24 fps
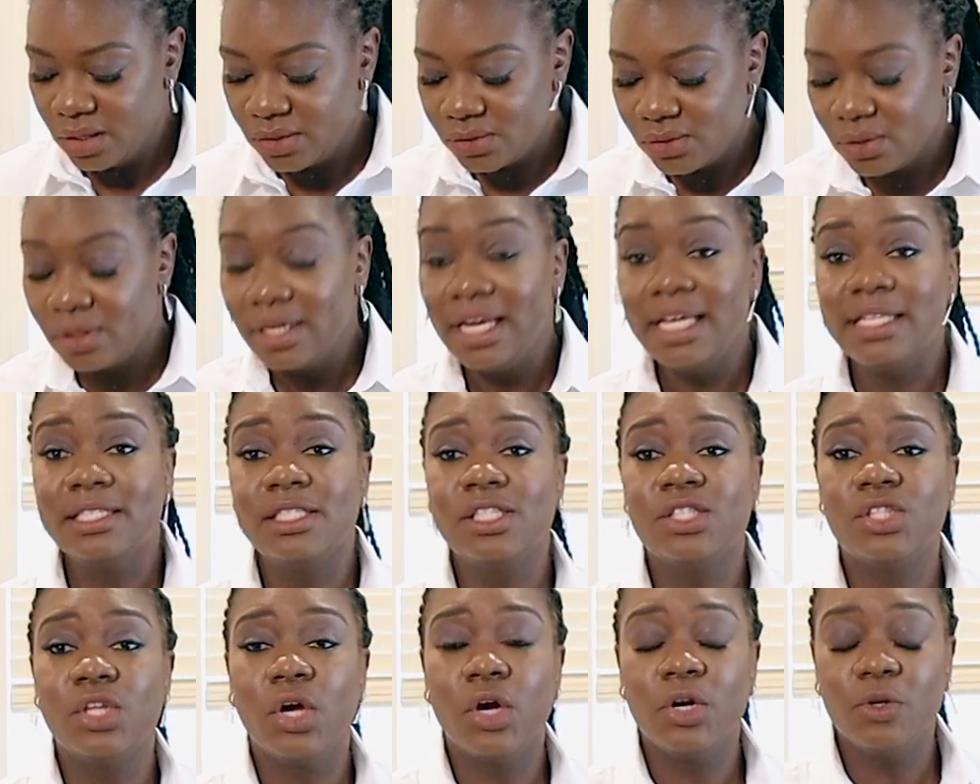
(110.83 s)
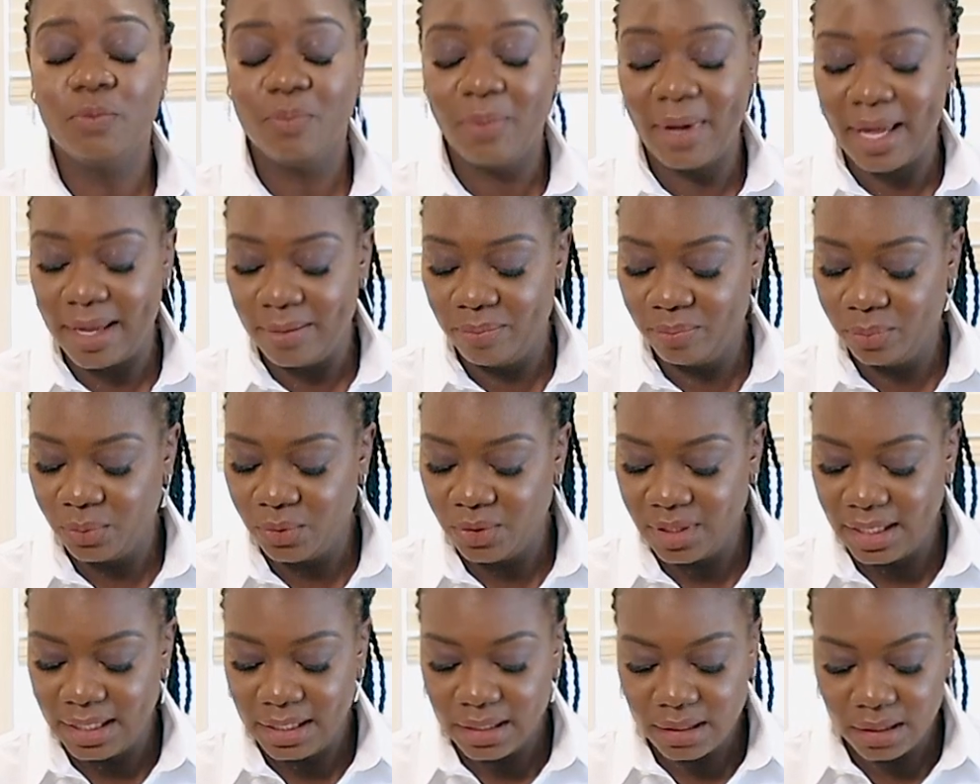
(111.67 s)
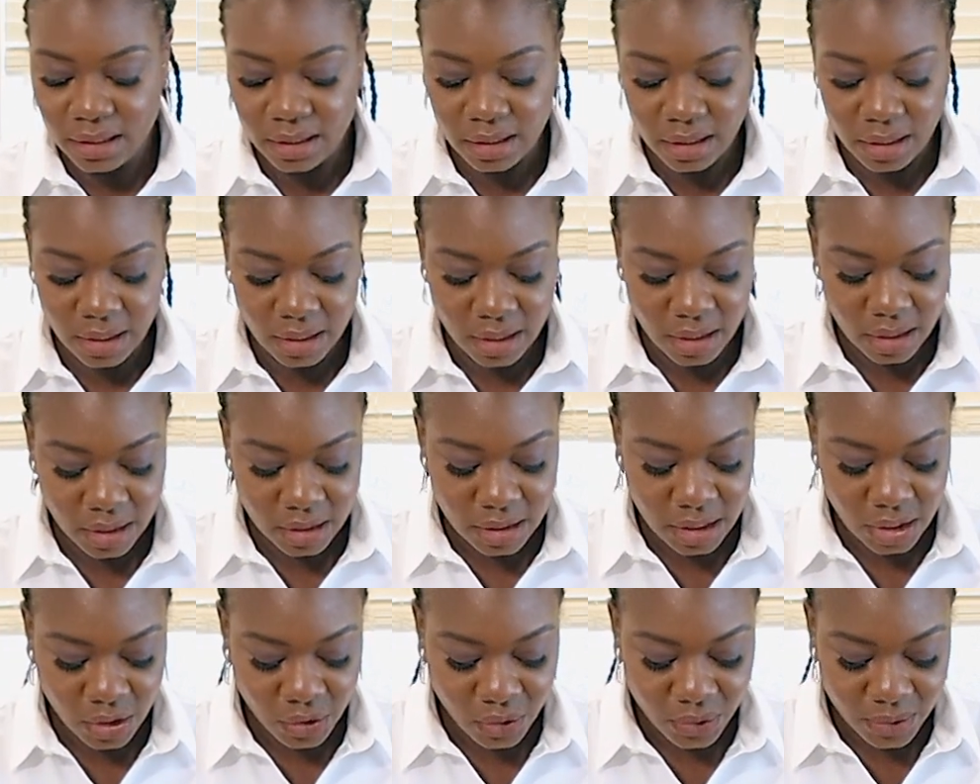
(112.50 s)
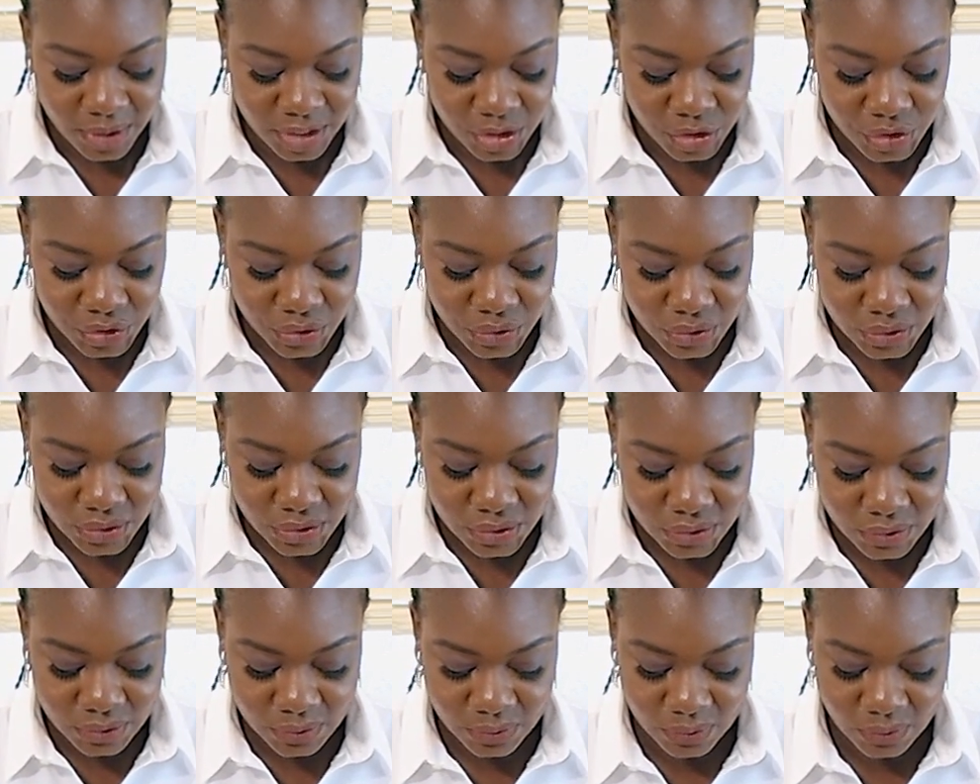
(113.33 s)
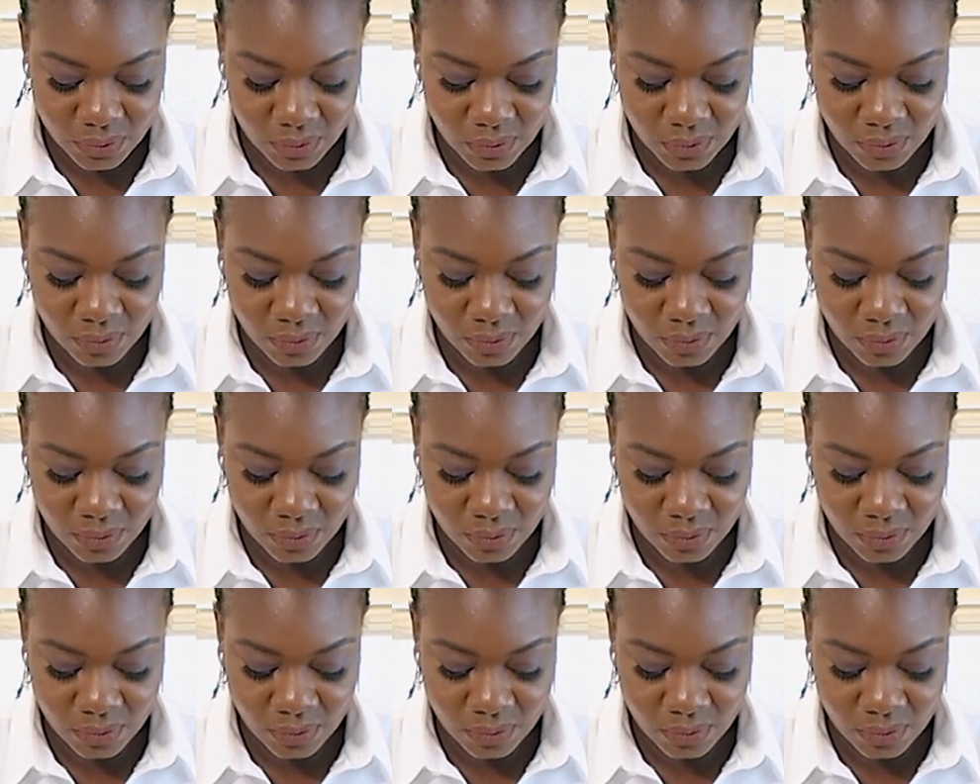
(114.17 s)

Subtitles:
So let's start by putting the orange juice,